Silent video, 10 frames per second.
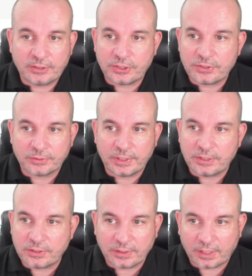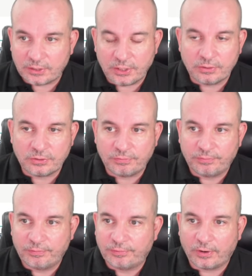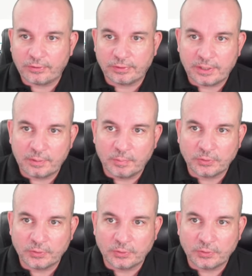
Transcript: engines on these. You can get huge 5-litre